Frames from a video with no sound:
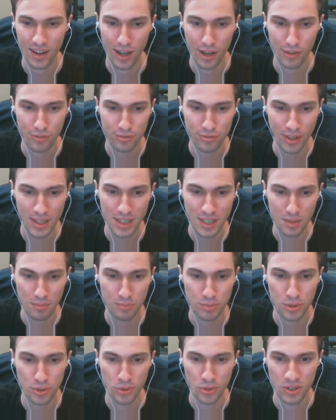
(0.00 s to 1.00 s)
flight
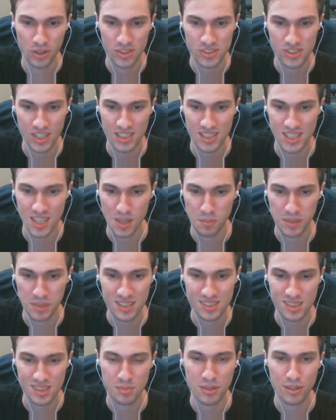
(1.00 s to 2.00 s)
computer sent to the
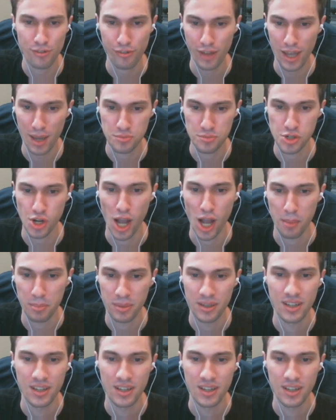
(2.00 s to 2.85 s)
PCB fab shop,